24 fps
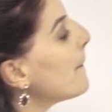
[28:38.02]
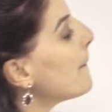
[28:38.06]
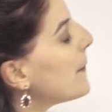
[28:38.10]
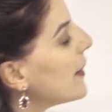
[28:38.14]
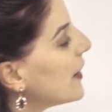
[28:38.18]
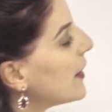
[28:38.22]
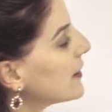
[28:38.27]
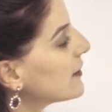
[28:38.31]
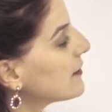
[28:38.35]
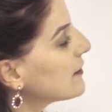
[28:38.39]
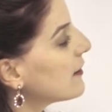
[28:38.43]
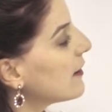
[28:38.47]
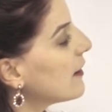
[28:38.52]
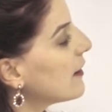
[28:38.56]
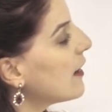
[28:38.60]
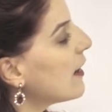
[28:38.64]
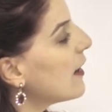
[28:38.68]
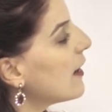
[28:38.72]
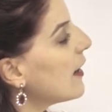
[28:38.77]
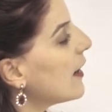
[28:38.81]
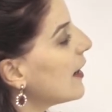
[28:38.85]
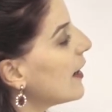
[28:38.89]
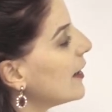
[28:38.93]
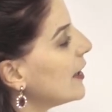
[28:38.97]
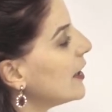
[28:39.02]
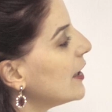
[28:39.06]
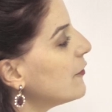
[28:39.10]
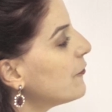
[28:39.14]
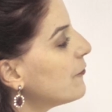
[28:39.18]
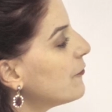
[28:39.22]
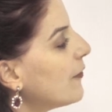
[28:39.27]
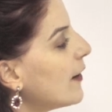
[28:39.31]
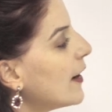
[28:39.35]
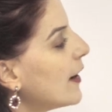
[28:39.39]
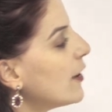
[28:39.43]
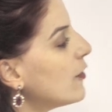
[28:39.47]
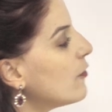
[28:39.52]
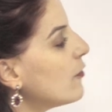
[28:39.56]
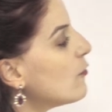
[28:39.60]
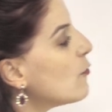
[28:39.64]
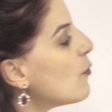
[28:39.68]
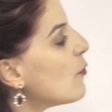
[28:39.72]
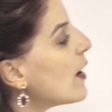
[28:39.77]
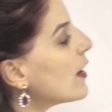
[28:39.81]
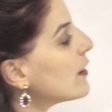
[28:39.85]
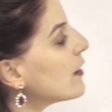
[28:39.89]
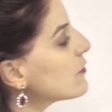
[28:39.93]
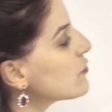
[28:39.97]
but if
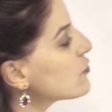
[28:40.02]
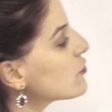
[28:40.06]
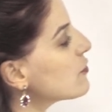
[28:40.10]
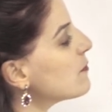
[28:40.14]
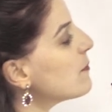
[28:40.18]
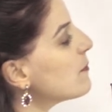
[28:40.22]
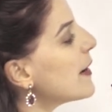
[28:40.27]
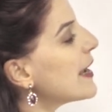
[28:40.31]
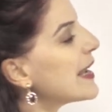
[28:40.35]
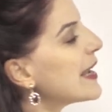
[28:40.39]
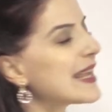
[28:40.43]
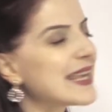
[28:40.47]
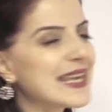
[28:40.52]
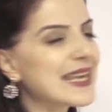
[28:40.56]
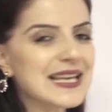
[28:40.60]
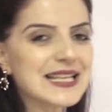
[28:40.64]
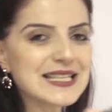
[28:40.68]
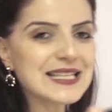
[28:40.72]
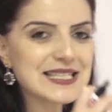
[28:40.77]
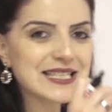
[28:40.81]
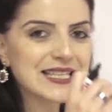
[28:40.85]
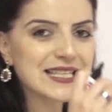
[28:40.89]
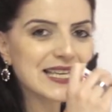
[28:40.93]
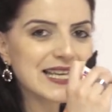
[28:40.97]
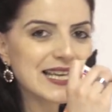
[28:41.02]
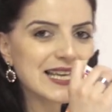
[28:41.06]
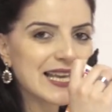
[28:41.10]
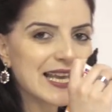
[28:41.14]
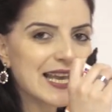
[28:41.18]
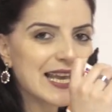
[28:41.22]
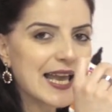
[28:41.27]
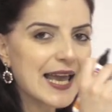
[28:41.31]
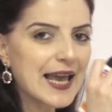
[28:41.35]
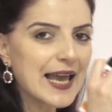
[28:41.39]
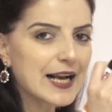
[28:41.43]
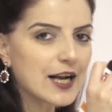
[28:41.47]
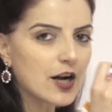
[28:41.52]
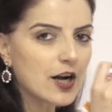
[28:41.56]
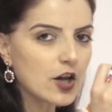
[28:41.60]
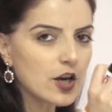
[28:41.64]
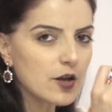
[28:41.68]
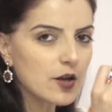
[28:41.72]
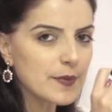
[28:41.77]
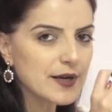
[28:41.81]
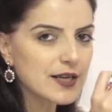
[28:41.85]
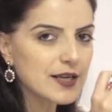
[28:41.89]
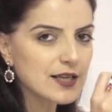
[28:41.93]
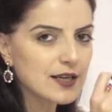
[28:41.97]
I want to make it
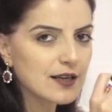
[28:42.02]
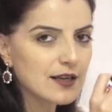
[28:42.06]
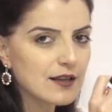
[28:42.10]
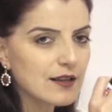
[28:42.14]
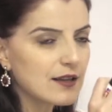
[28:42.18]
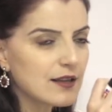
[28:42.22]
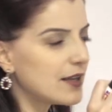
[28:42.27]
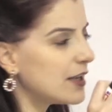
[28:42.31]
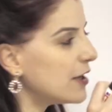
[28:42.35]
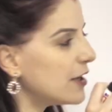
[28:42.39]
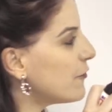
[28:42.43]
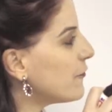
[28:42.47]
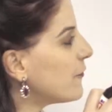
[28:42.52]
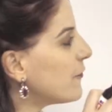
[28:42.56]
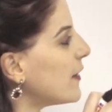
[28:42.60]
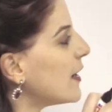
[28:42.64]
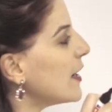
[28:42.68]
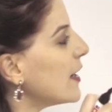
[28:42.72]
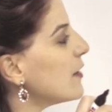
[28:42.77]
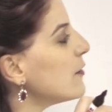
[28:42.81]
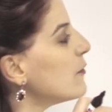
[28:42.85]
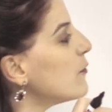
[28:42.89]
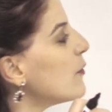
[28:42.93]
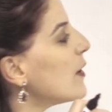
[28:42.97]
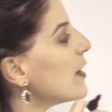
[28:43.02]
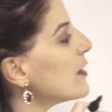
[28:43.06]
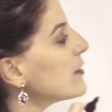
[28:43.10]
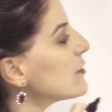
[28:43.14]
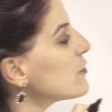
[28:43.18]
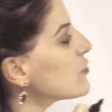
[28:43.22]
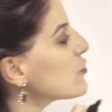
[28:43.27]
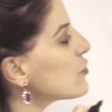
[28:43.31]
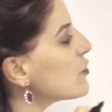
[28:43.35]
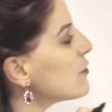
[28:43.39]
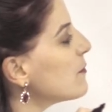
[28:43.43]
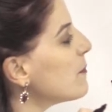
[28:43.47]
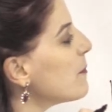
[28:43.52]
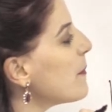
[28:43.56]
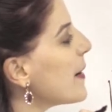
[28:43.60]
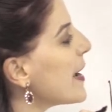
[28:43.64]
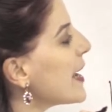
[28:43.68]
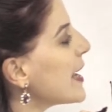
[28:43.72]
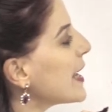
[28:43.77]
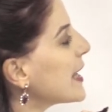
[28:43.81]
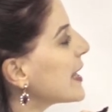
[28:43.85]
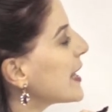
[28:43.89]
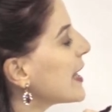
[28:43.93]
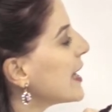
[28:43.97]
economical, if I want to
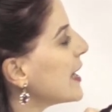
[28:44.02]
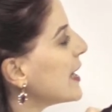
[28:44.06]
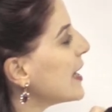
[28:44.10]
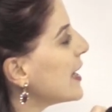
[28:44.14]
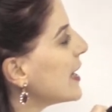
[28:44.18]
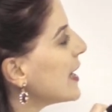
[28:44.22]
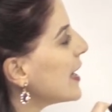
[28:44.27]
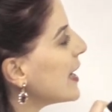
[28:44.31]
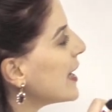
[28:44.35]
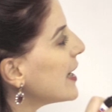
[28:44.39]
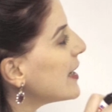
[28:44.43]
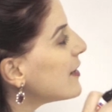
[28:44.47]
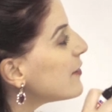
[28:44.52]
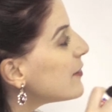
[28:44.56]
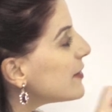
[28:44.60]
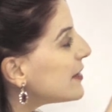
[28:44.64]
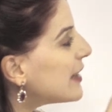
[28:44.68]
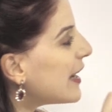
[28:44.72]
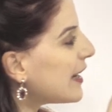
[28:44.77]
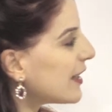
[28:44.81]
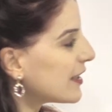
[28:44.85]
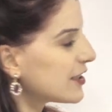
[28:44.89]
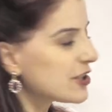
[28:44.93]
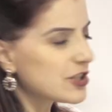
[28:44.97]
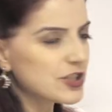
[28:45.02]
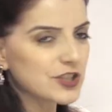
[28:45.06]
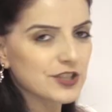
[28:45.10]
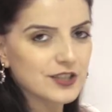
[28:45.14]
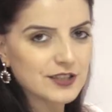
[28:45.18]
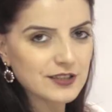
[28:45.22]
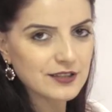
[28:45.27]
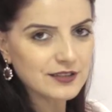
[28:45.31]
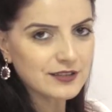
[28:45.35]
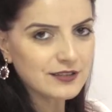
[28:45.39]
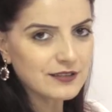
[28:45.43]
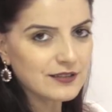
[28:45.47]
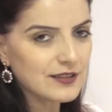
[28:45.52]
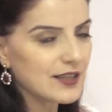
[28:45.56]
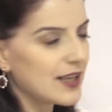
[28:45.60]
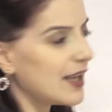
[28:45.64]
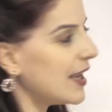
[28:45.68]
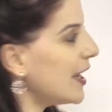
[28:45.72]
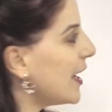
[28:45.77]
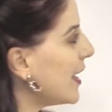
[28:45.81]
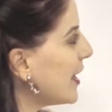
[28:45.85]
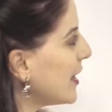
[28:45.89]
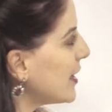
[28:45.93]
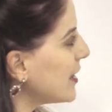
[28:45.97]
make reduction
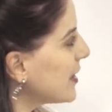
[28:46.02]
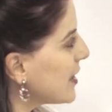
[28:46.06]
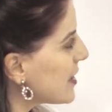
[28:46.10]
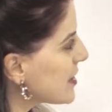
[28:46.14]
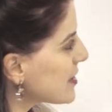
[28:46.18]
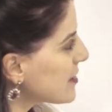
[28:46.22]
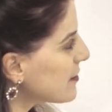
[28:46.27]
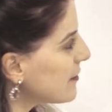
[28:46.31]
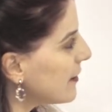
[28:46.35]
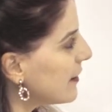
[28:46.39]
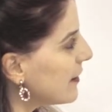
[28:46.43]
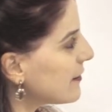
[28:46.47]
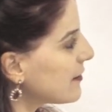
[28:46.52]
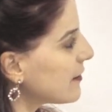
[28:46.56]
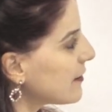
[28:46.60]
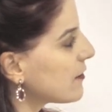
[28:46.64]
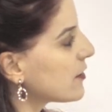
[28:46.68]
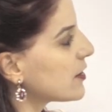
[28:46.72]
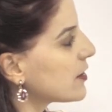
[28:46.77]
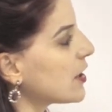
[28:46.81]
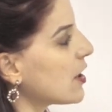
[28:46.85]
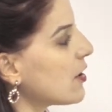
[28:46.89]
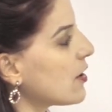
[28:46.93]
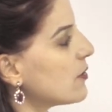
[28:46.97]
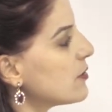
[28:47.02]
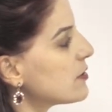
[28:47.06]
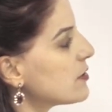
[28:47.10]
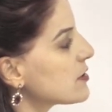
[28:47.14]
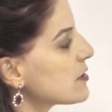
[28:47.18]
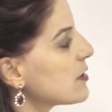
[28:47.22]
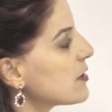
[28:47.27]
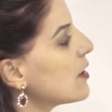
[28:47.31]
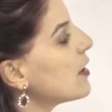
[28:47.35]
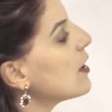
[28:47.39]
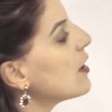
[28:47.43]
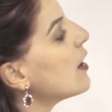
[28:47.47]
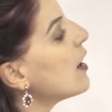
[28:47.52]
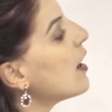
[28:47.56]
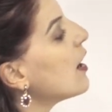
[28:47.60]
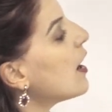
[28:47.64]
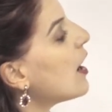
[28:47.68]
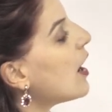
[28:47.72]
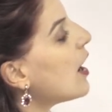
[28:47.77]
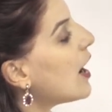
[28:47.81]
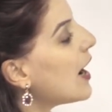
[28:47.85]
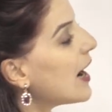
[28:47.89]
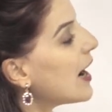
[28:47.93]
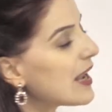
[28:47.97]
in this relative clause,
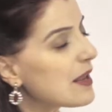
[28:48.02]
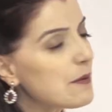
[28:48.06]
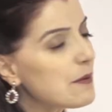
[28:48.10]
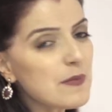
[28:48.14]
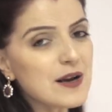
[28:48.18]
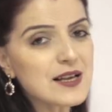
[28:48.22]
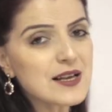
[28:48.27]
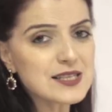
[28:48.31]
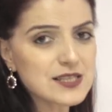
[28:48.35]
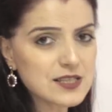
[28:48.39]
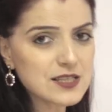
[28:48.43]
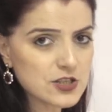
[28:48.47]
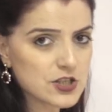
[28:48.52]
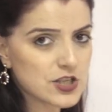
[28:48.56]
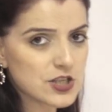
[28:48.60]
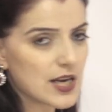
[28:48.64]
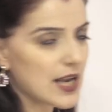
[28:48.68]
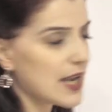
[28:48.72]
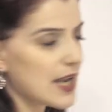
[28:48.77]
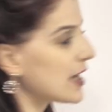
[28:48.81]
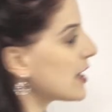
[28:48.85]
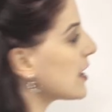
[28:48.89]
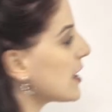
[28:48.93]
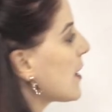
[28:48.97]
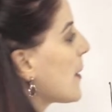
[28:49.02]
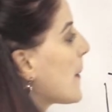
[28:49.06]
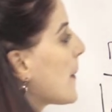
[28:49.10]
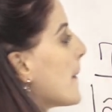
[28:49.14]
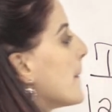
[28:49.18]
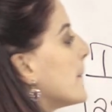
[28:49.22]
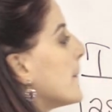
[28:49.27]
I must check